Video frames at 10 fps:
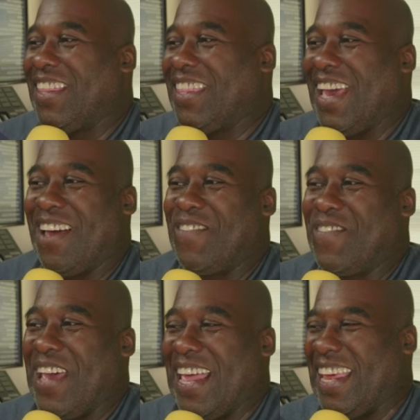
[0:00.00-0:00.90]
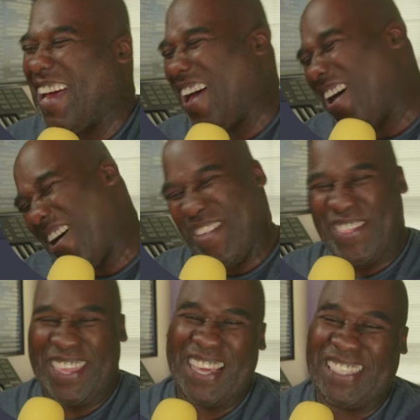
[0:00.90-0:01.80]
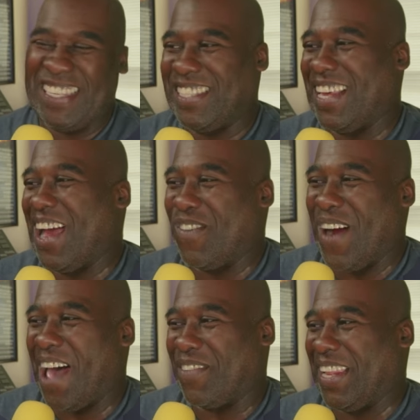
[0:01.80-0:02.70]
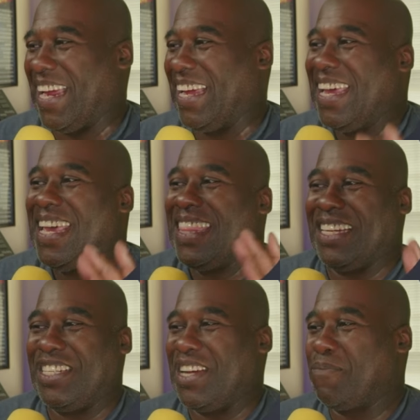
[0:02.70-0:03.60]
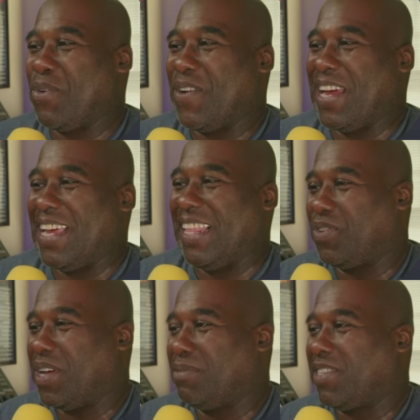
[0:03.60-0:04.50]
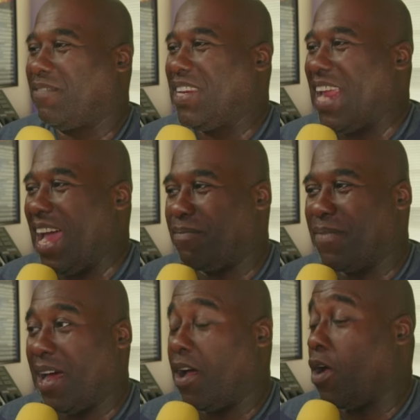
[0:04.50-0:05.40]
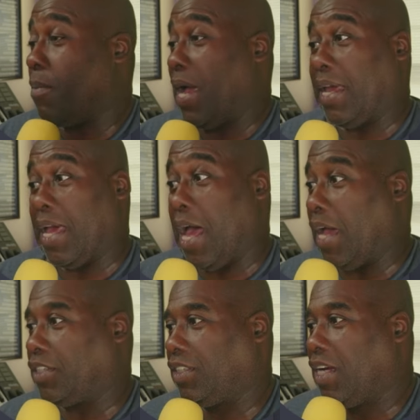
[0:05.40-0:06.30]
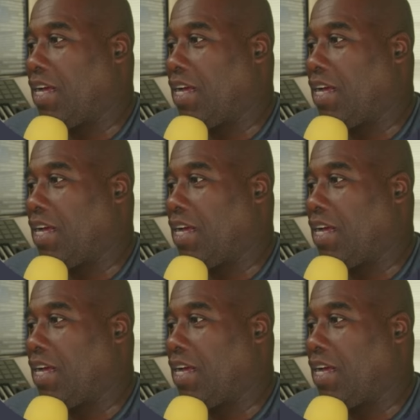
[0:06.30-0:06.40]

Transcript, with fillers: The unveiling. Oh, this is the unraveling. The shimmering dreams of nightmare. Oh my gosh.